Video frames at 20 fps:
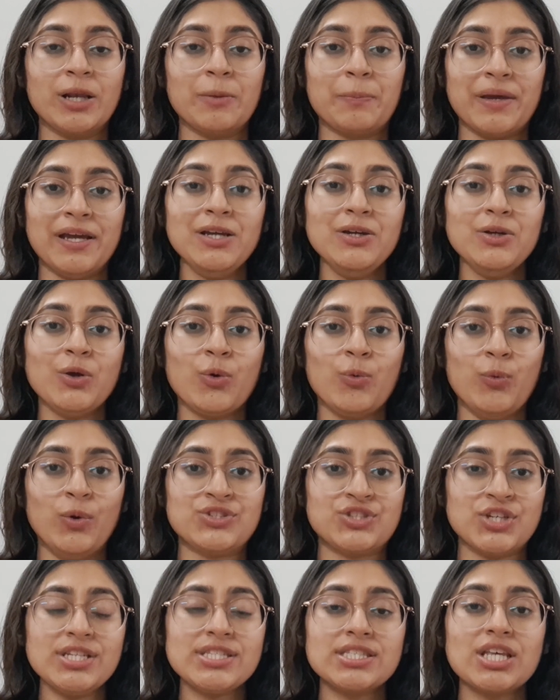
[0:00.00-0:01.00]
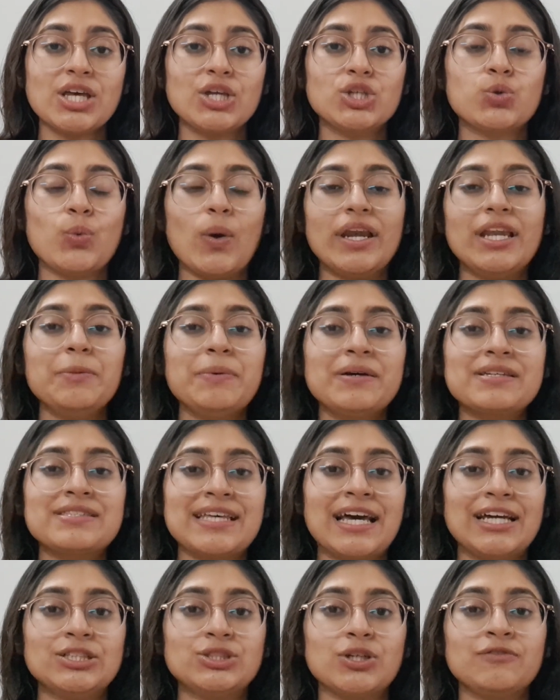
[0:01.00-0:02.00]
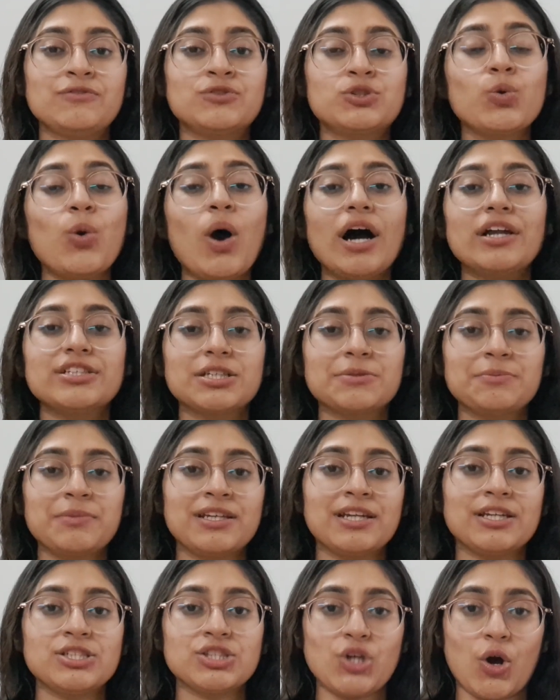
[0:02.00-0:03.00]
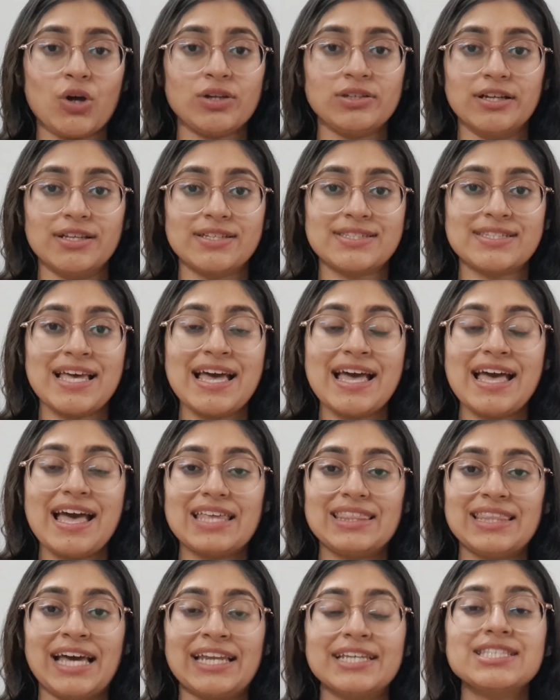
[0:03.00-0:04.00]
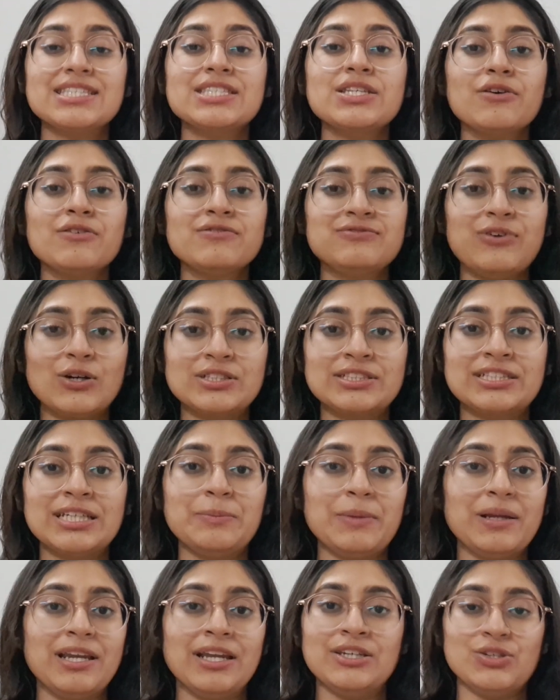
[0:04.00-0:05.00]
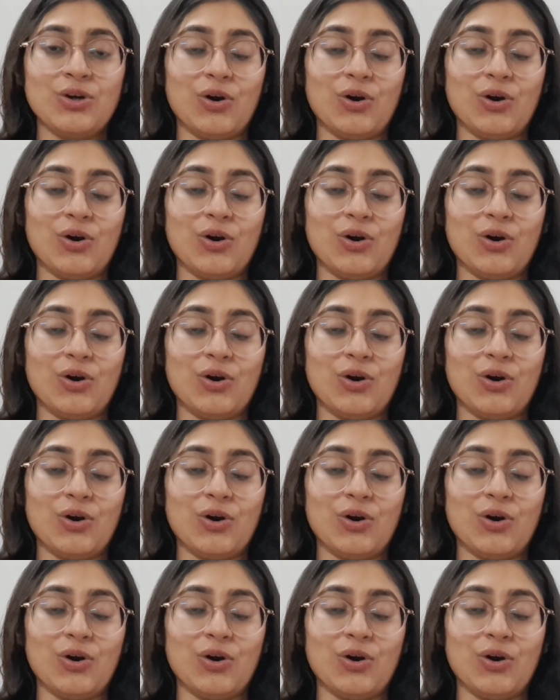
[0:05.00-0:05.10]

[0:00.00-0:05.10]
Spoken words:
Pay, which is 20% of $200 million, that is $40 million.